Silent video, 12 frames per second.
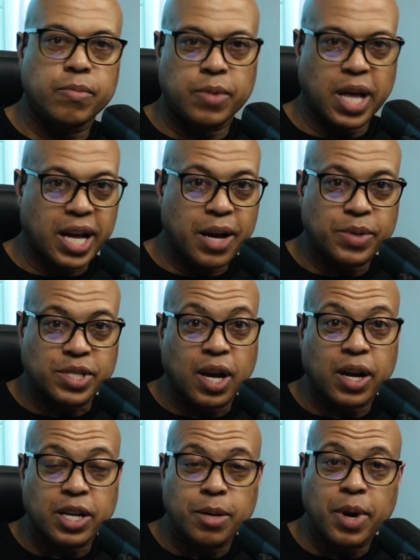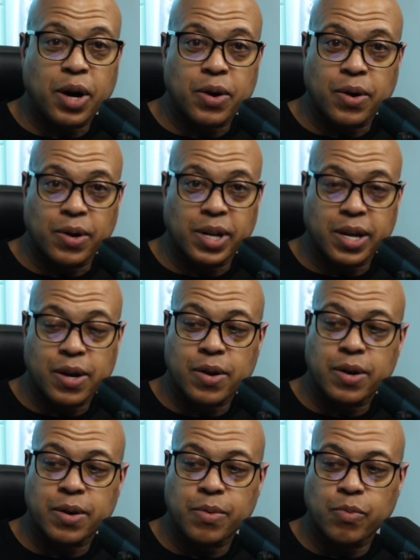Like I was talking about
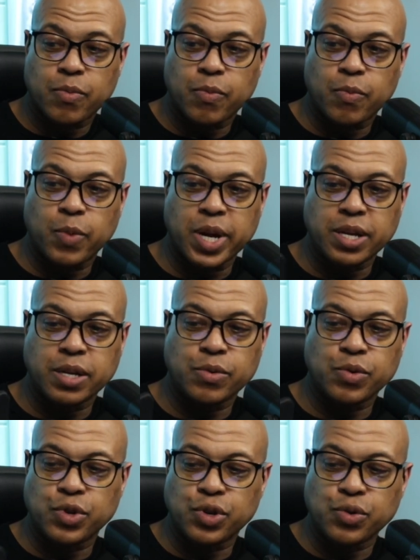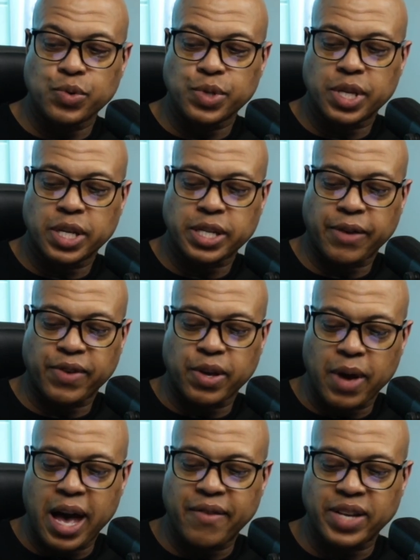earlier, when you use this, if you
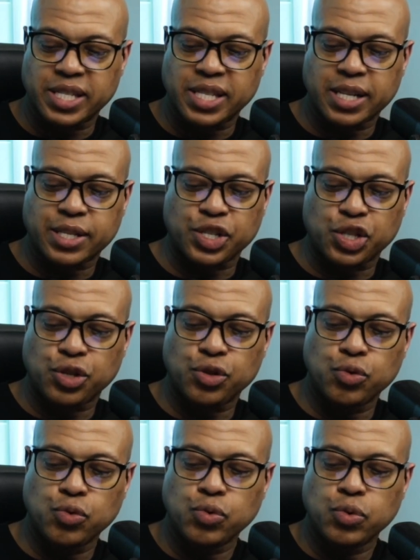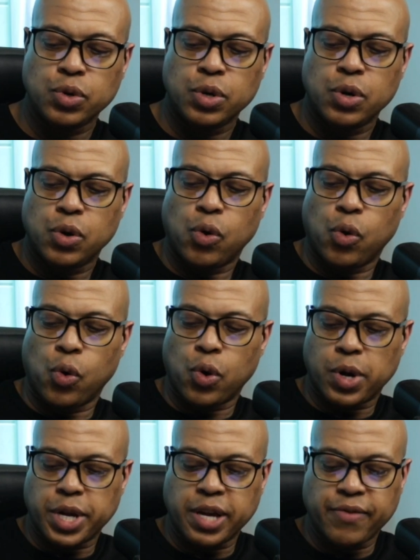have it set to 2
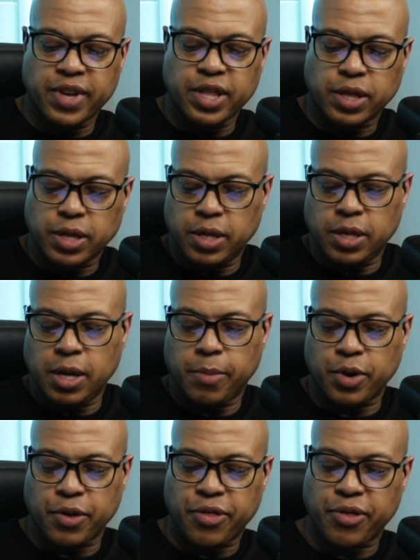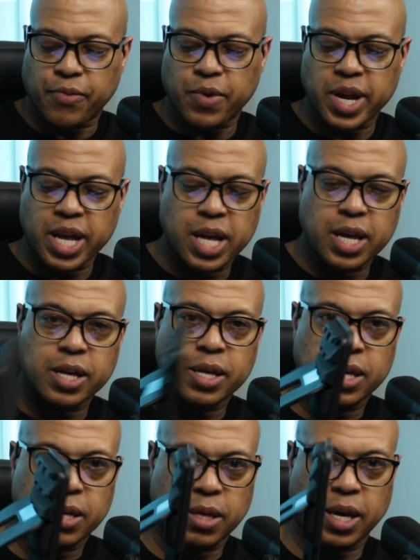or even number 3,
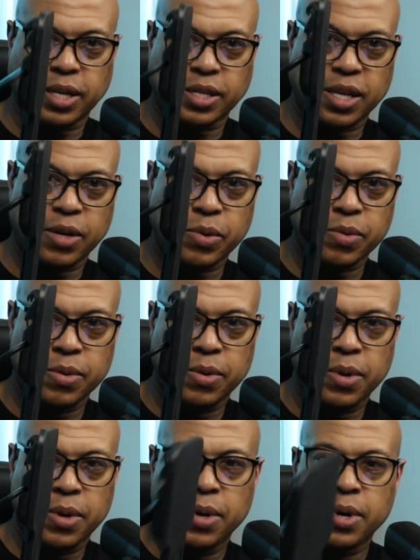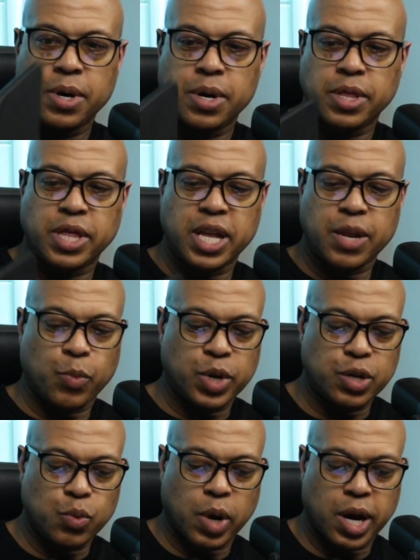like so, then when
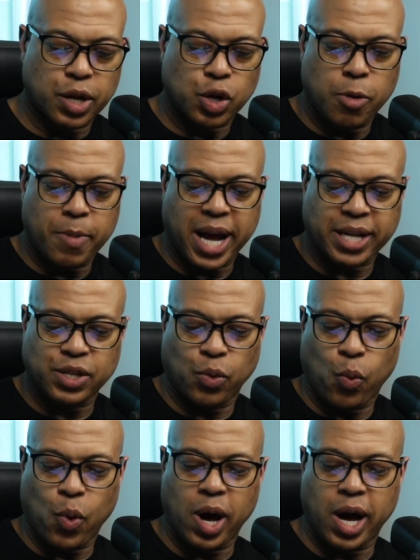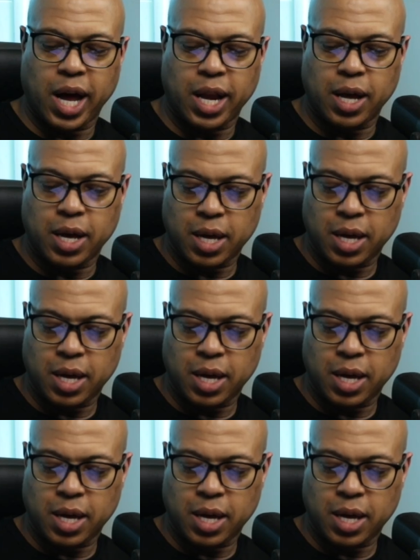you want to go back to 1,